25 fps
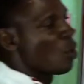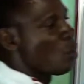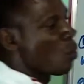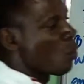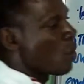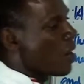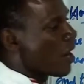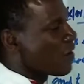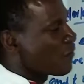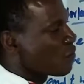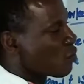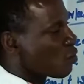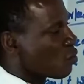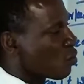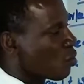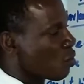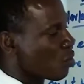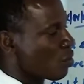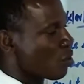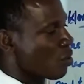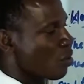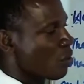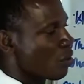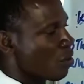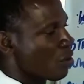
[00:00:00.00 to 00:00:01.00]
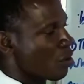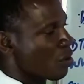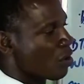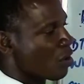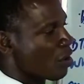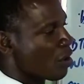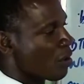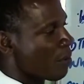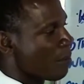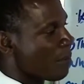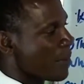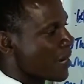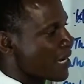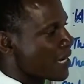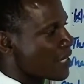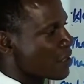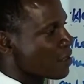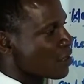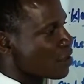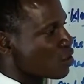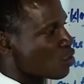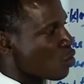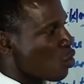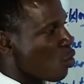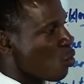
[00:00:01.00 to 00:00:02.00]
we have to make
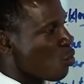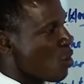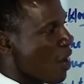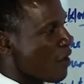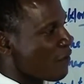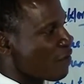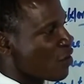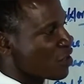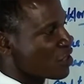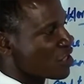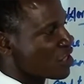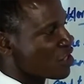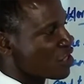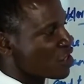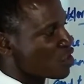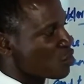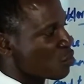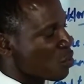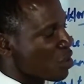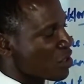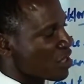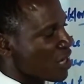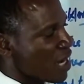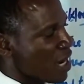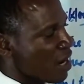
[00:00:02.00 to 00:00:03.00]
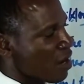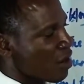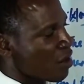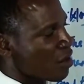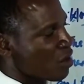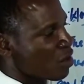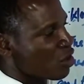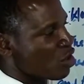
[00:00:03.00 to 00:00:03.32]
it. So we have gotten this one now.